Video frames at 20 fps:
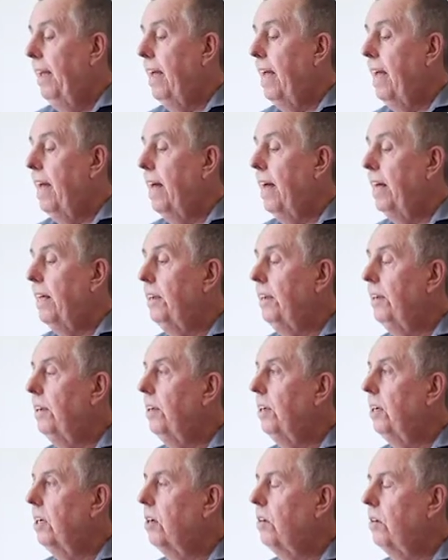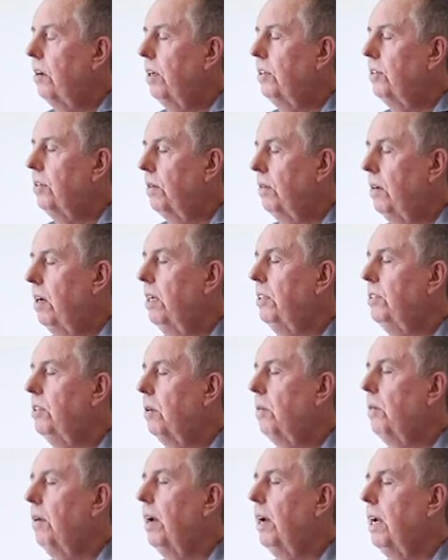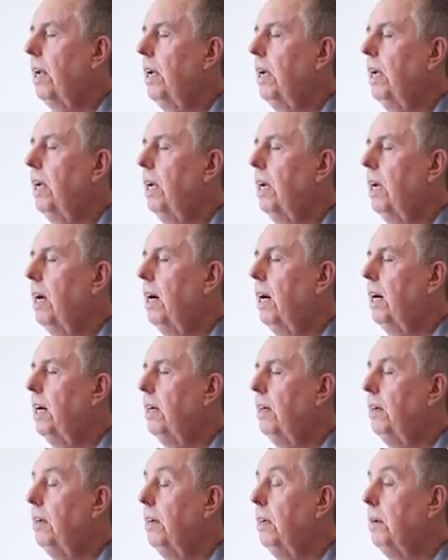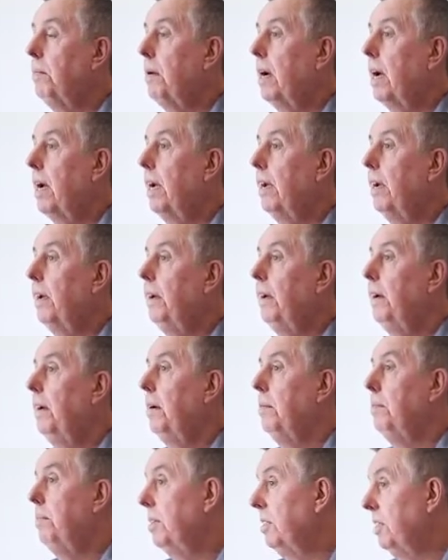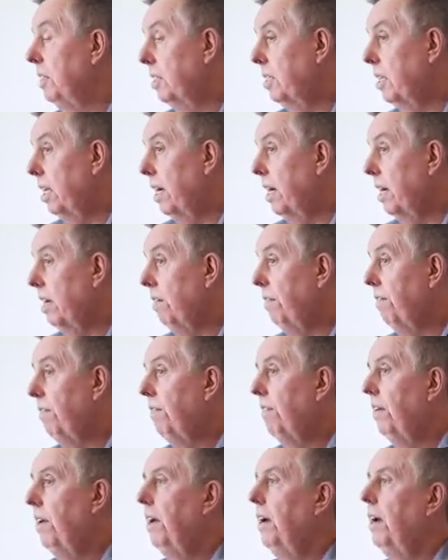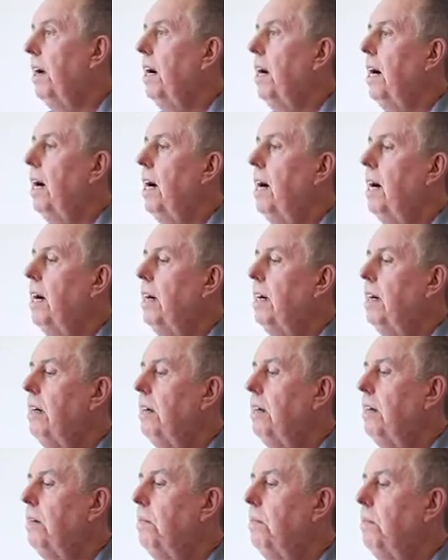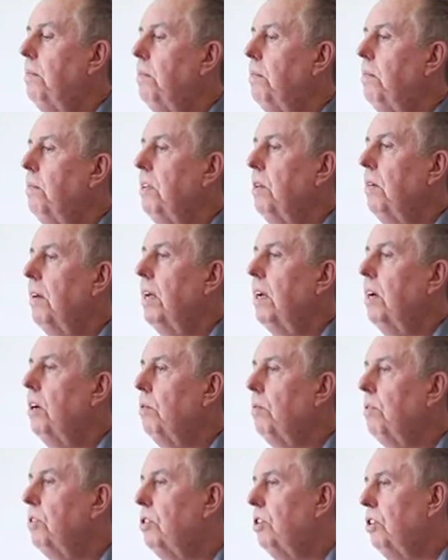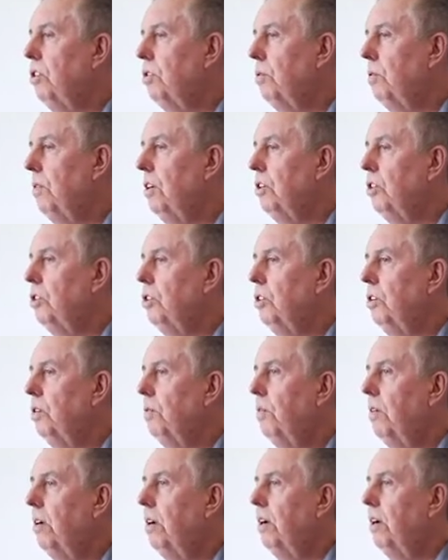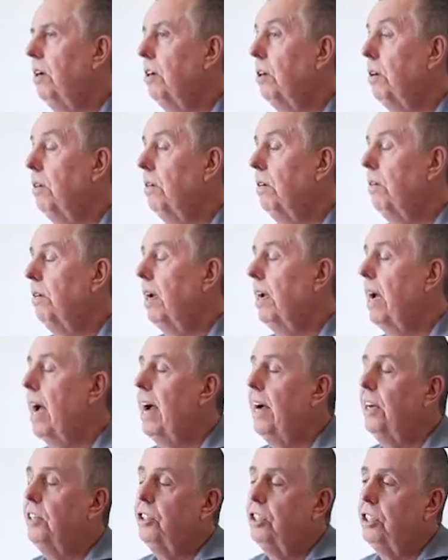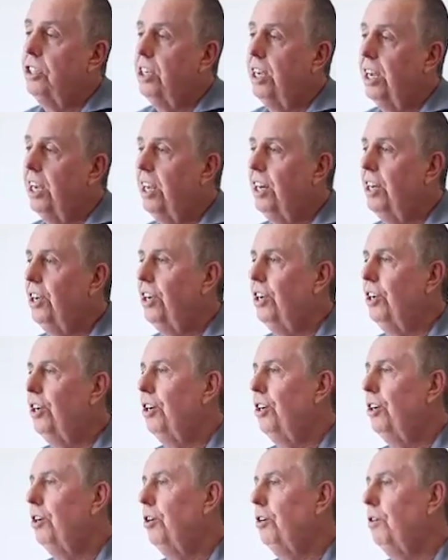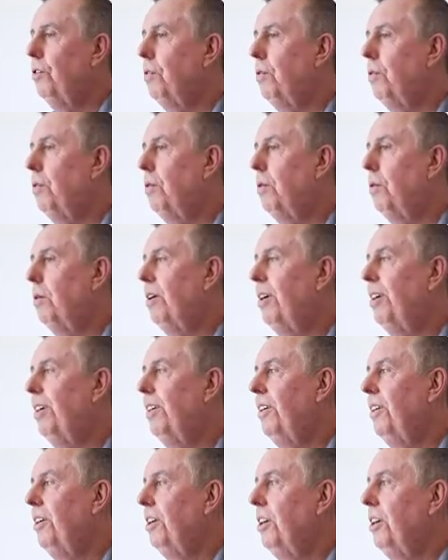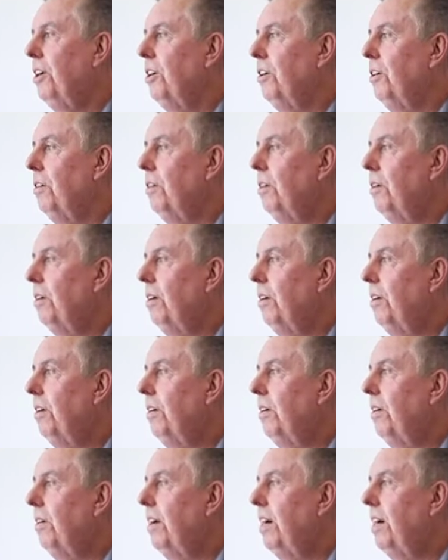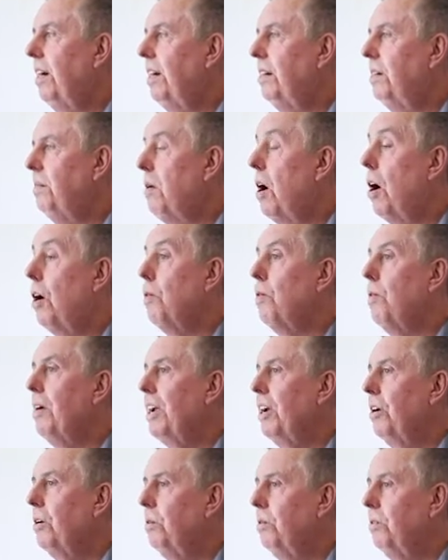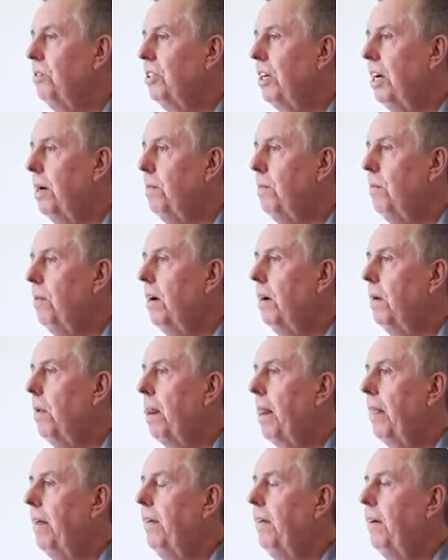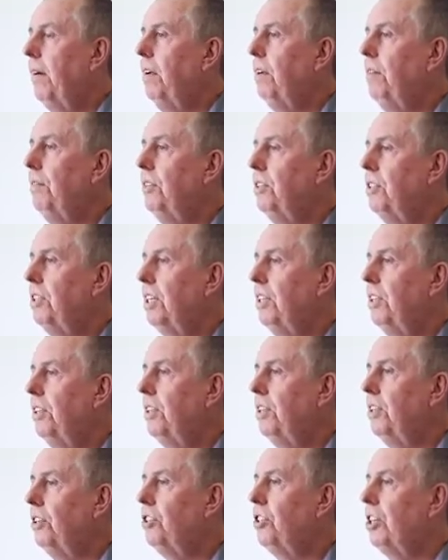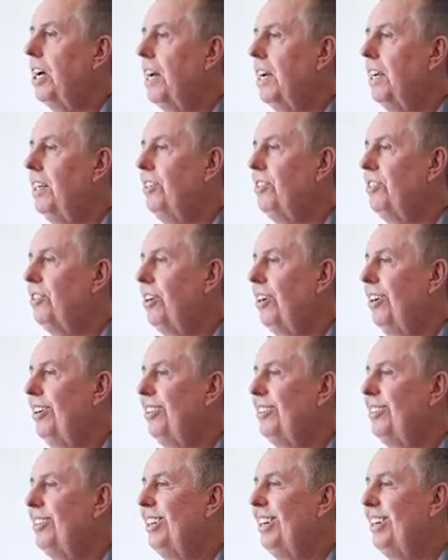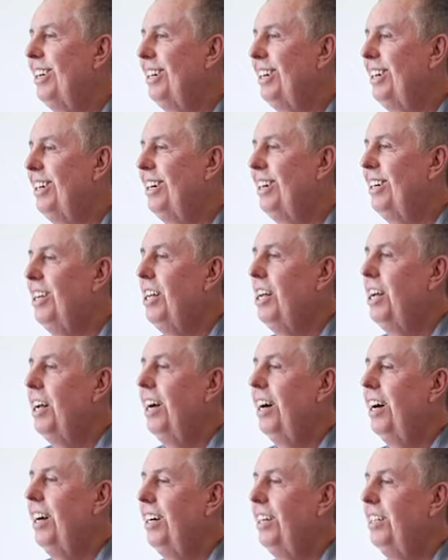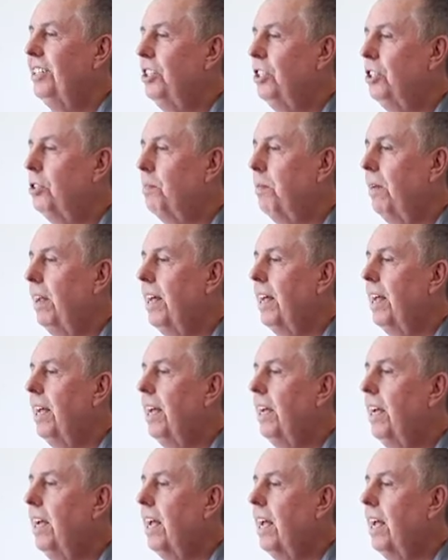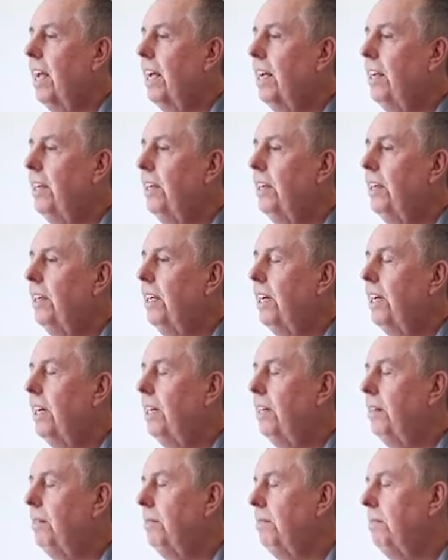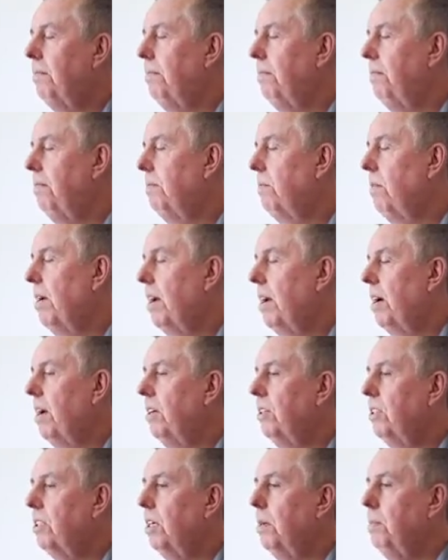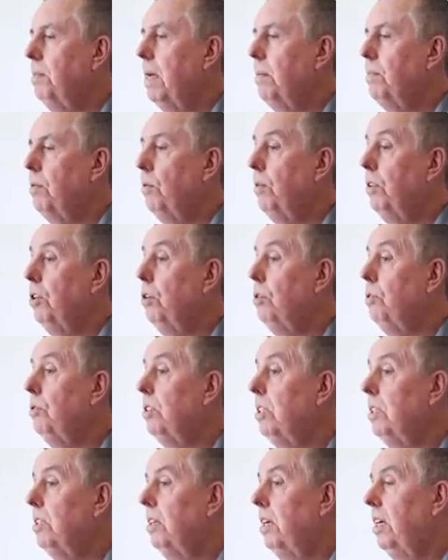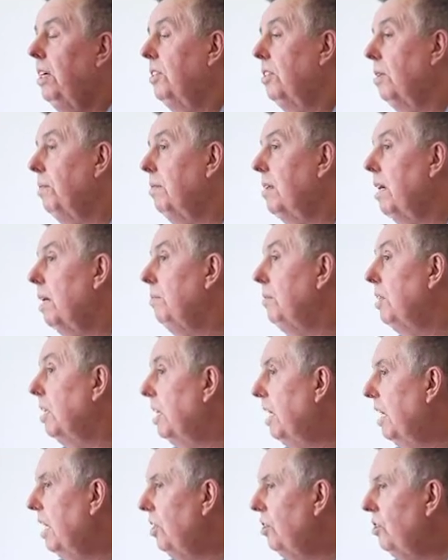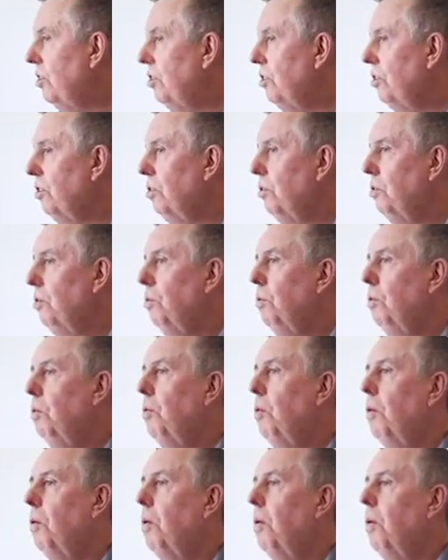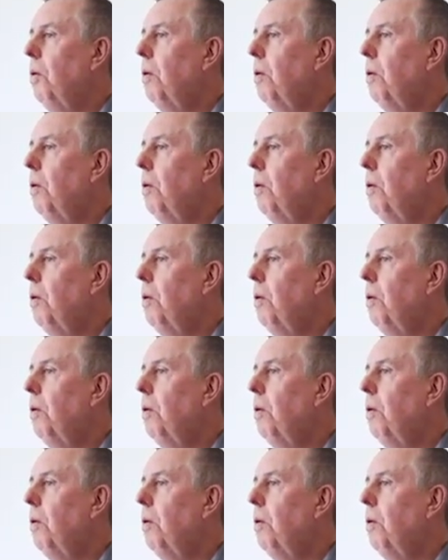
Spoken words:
And so consequently, in my business life, when you get into a situation where you're agitated or your heart rate goes up, well, all of a sudden the signs start displaying, and quite honestly, people would use it sometimes against you,